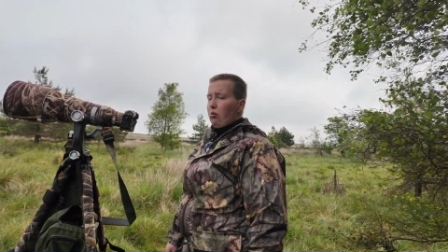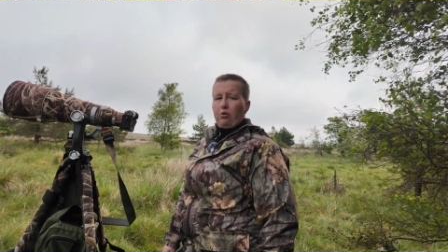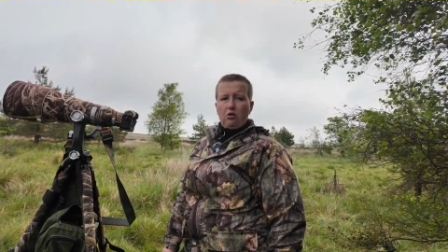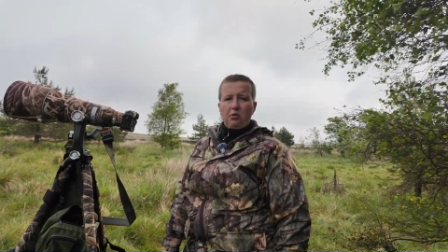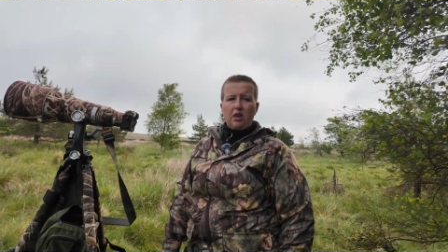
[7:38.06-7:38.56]
up
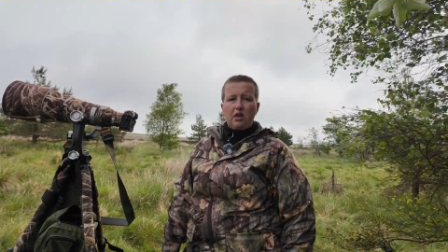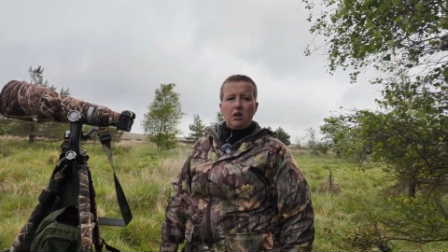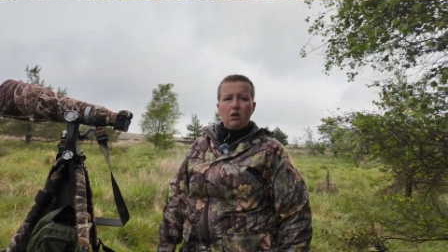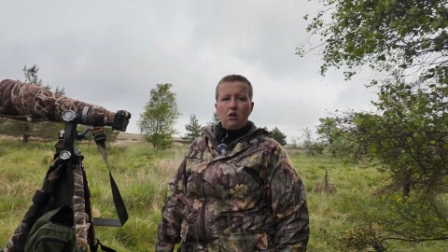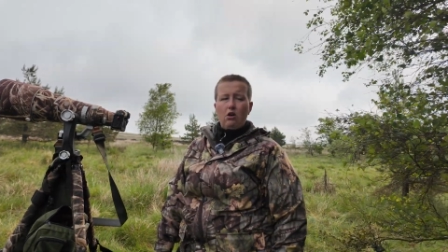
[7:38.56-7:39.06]
in the week
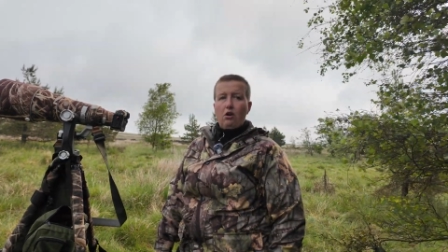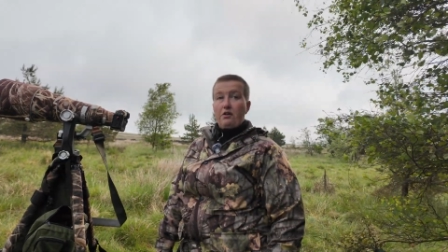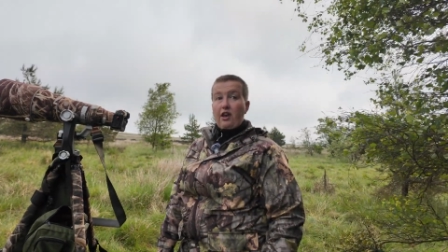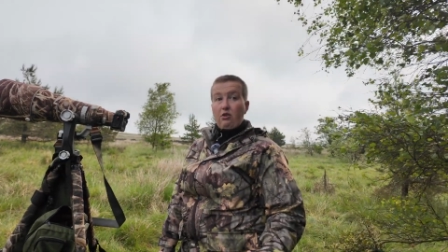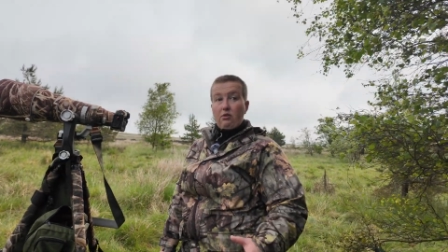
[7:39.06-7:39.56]
on
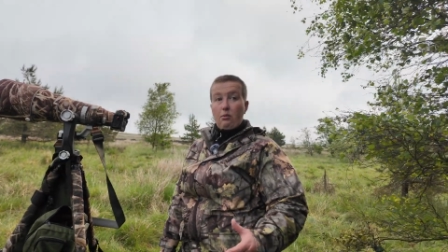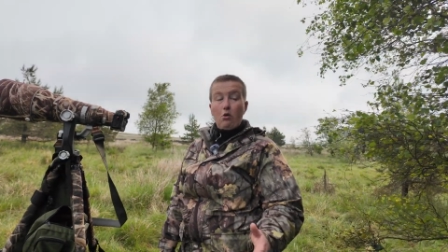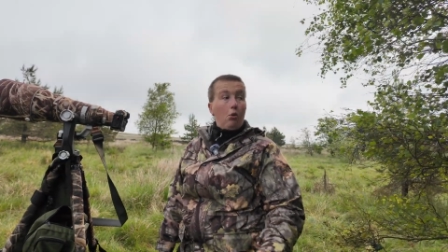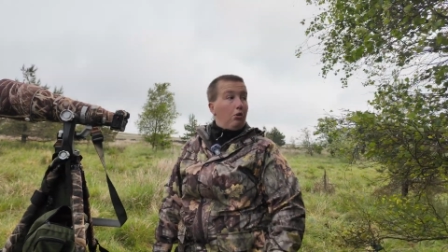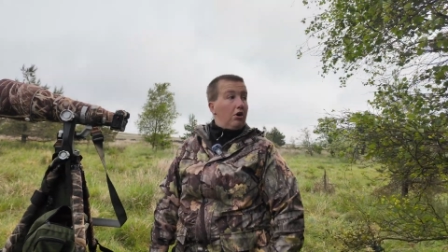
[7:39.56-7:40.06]
days when I'm
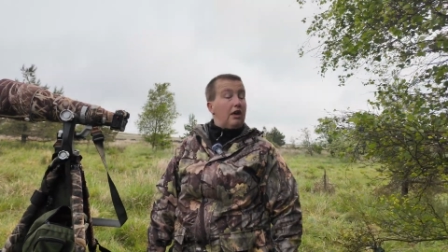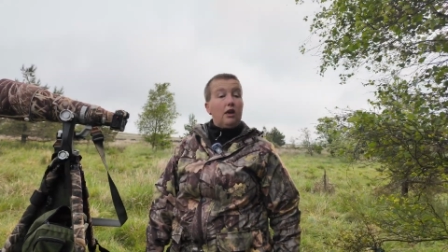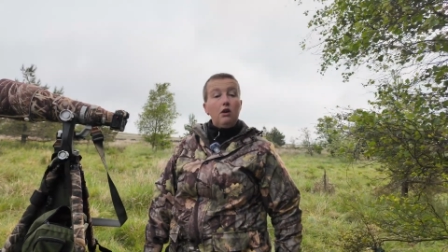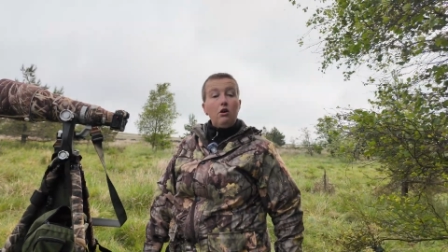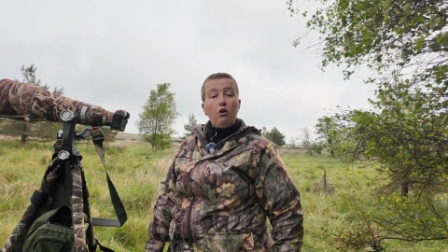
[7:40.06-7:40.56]
not
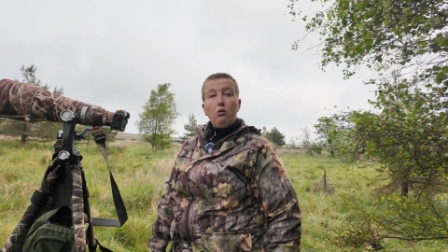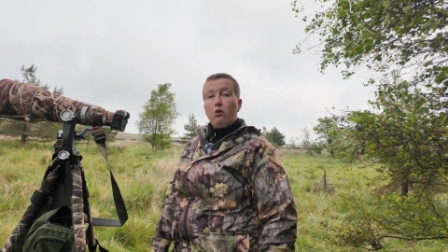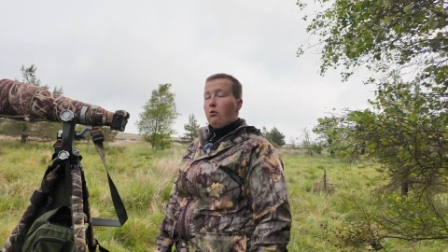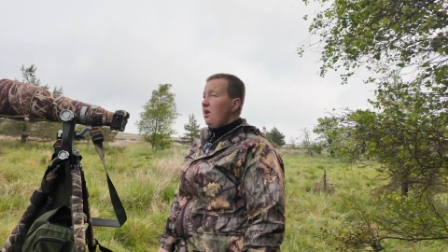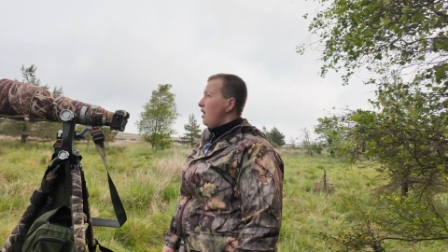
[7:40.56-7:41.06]
working on
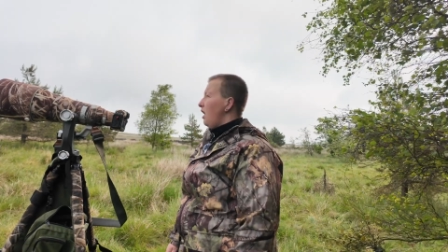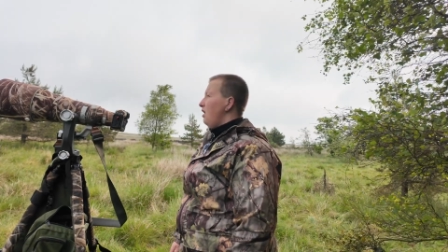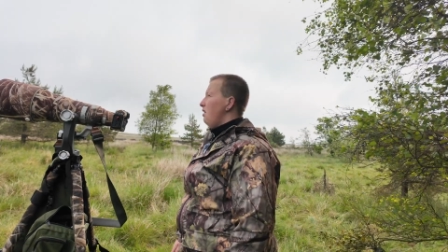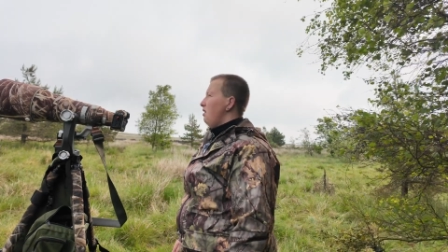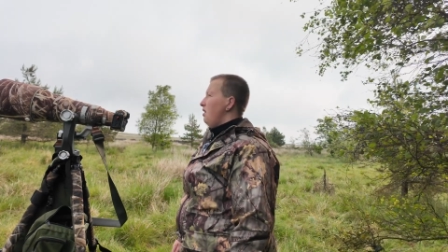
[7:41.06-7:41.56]
a
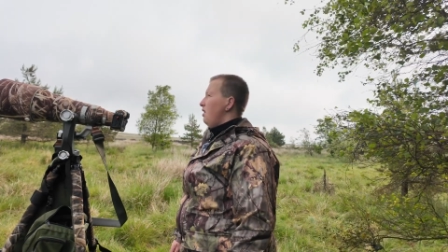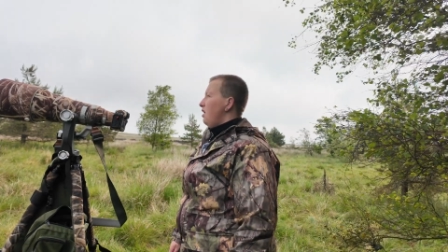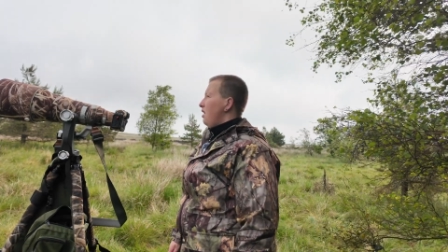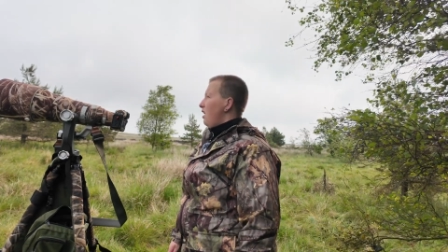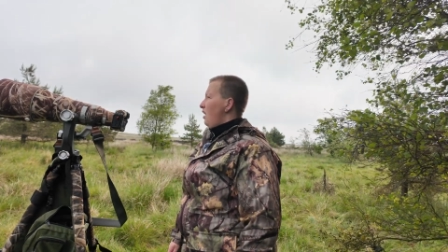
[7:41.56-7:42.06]
weekday,
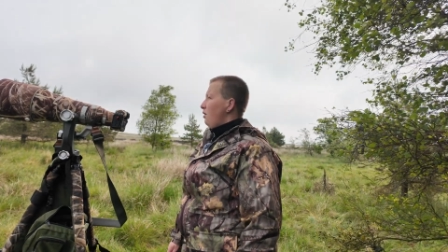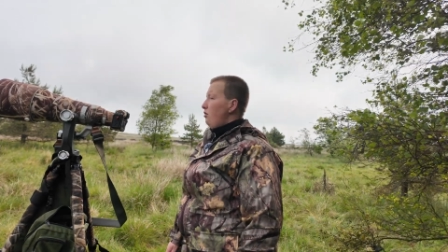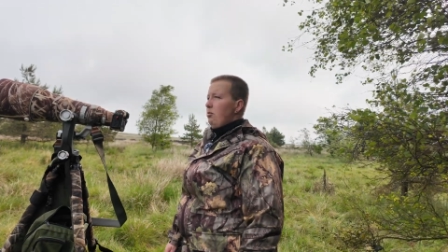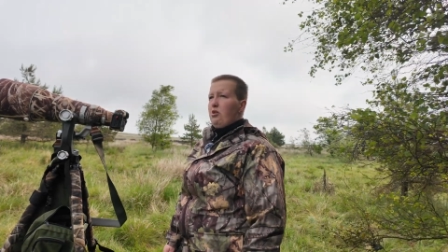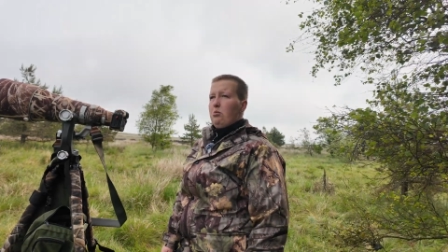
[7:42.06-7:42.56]
and
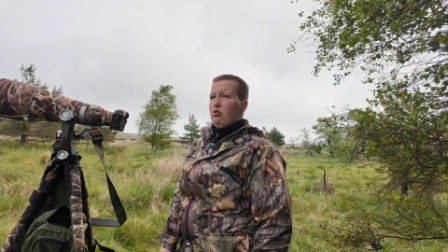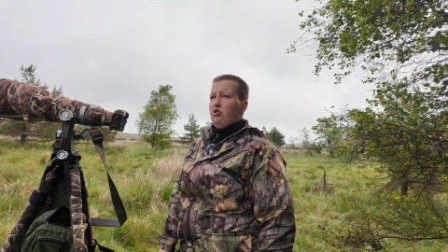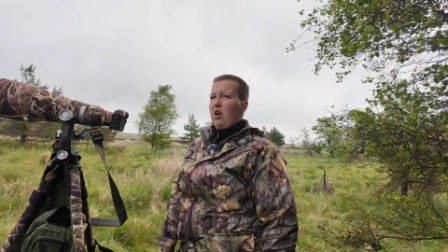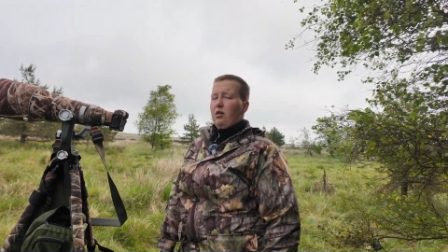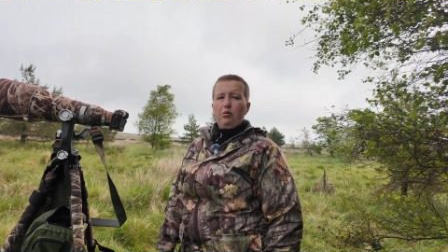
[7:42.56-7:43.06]
you pretty much
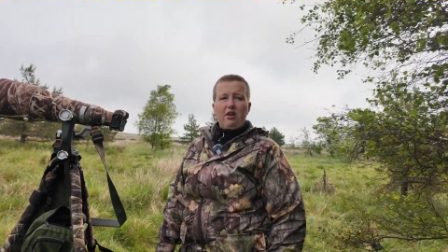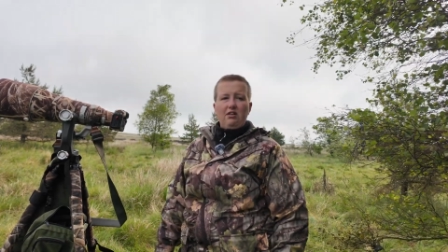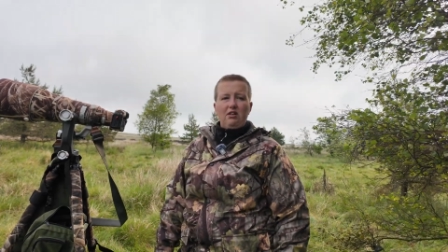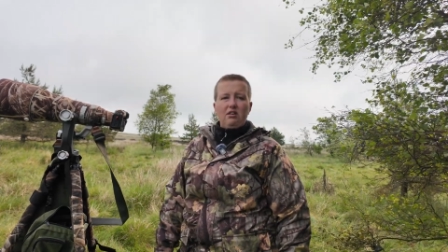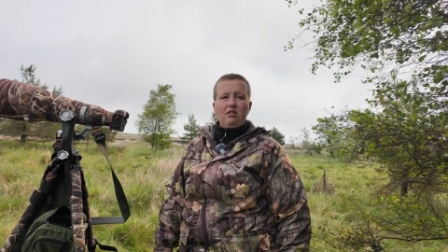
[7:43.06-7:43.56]
get the place
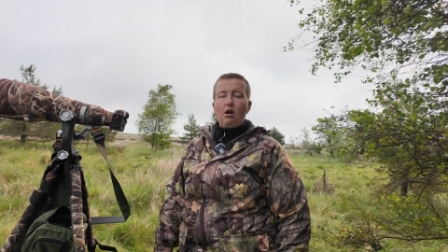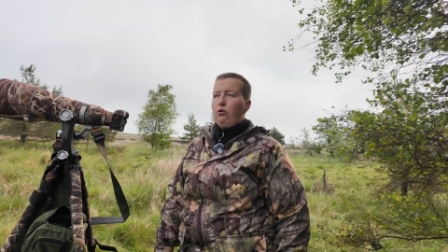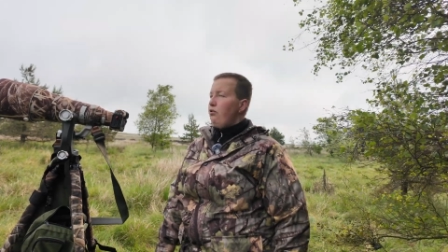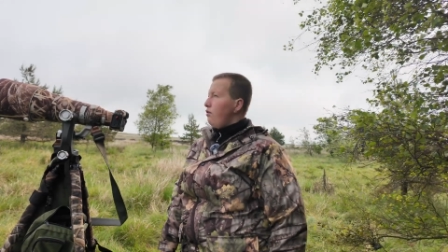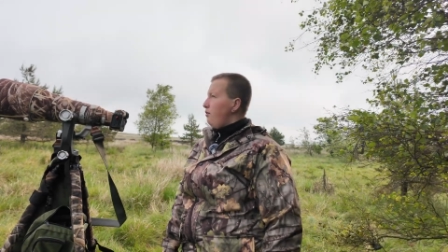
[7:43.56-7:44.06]
to
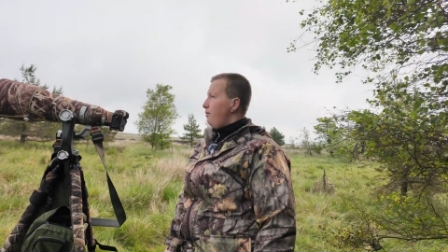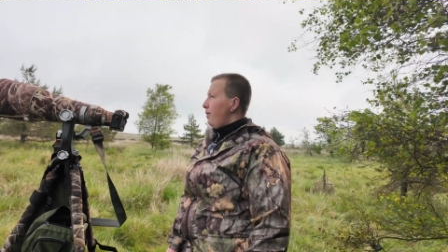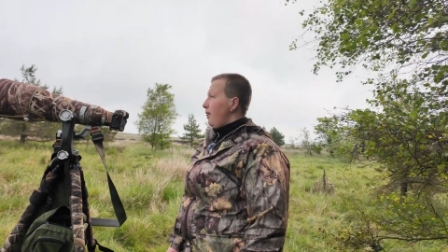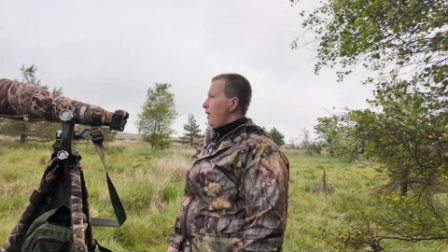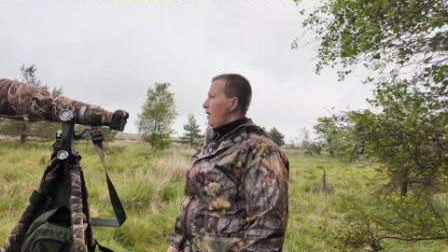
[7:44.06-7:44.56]
yourself.
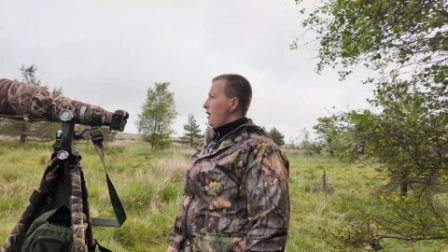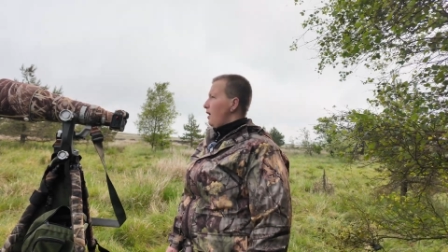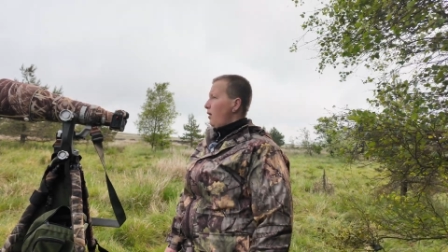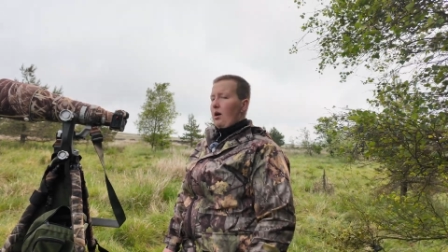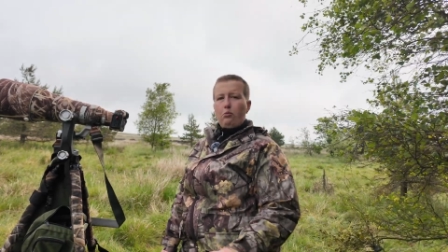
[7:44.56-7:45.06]

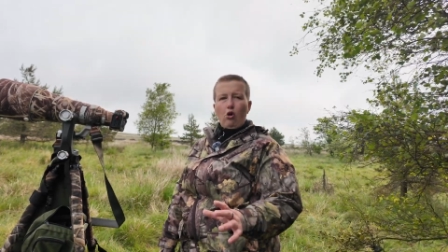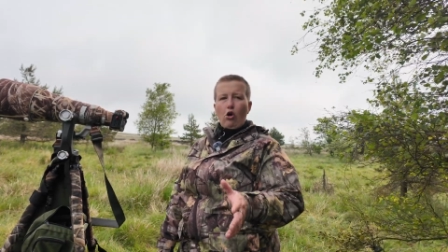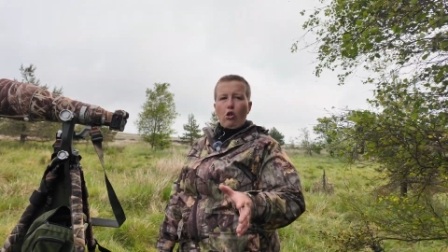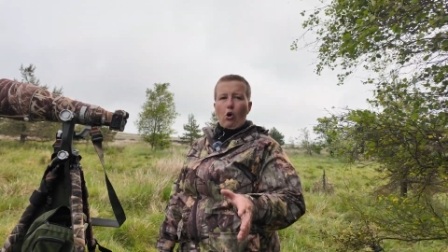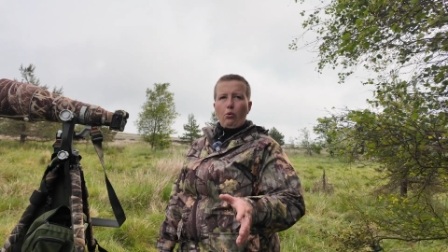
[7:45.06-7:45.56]
Now I am not
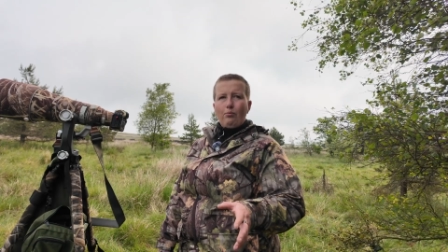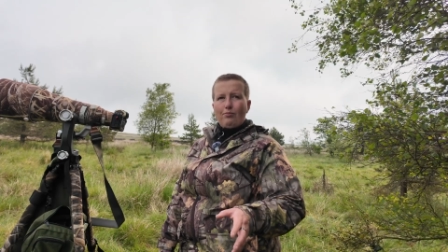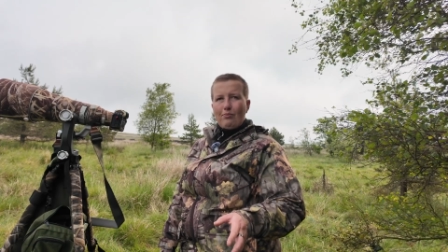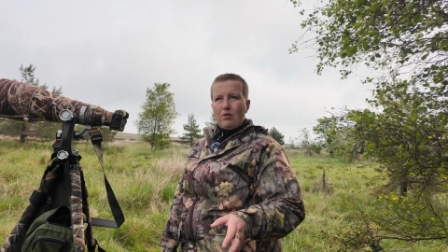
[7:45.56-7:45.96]
alone.